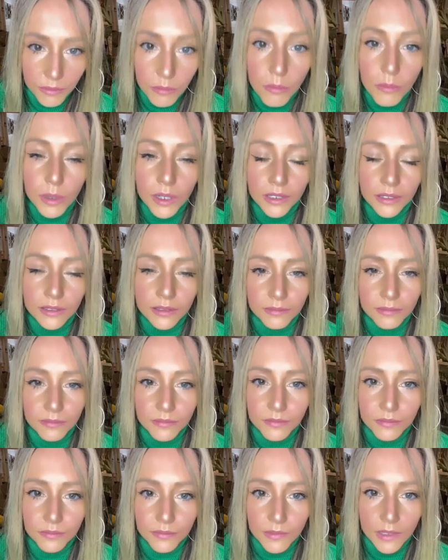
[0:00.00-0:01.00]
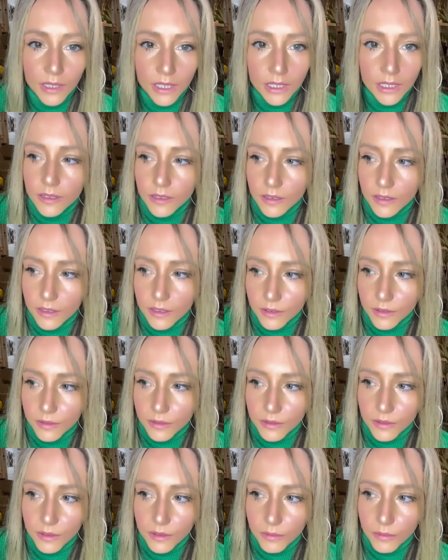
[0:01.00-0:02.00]
But
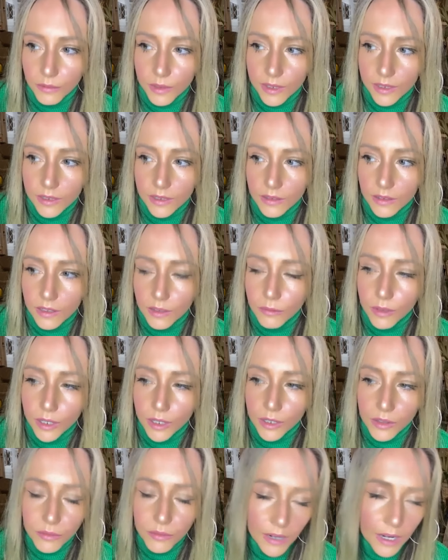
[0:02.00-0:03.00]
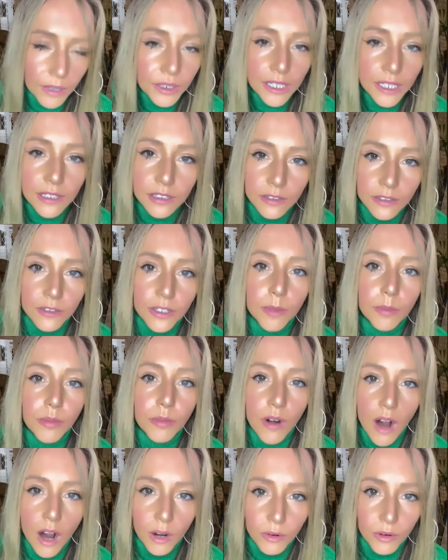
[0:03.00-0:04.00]
there were throughout history
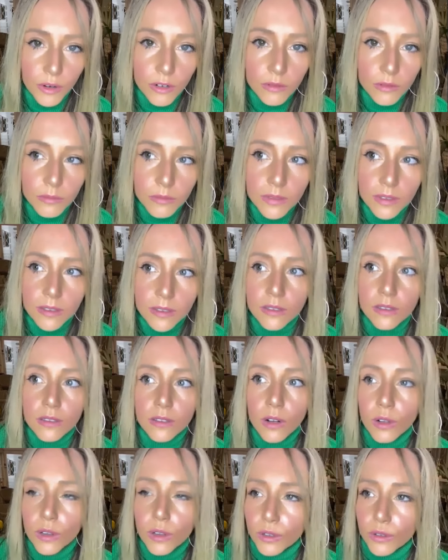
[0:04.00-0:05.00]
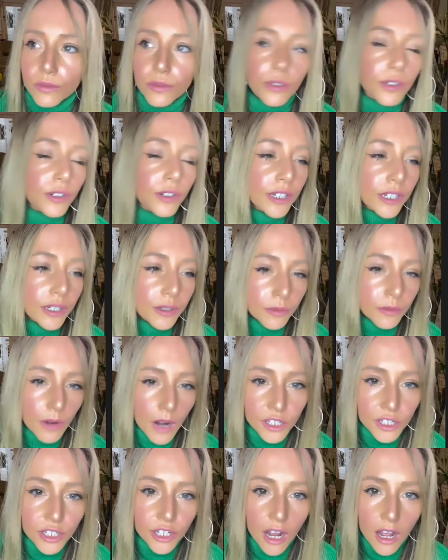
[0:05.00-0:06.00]
pogroms all over in
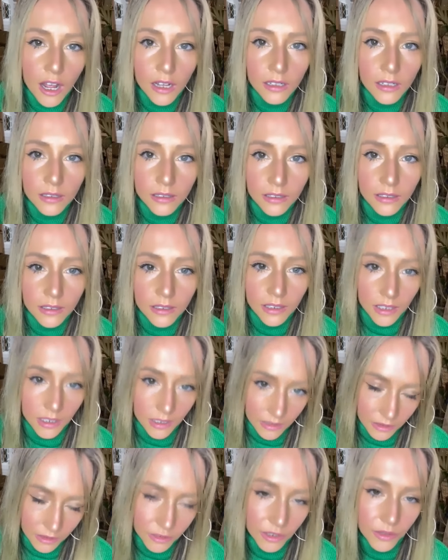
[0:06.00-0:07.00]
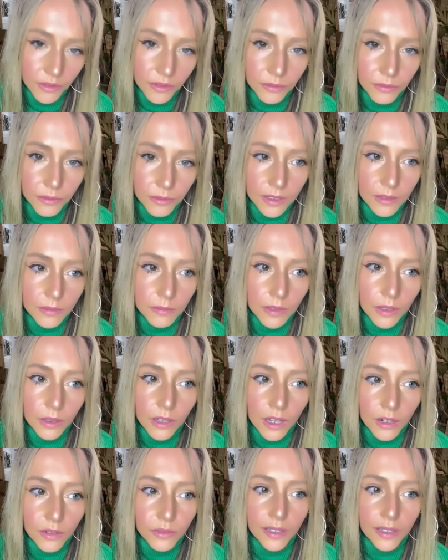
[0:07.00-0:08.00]
Russia. There was a lot of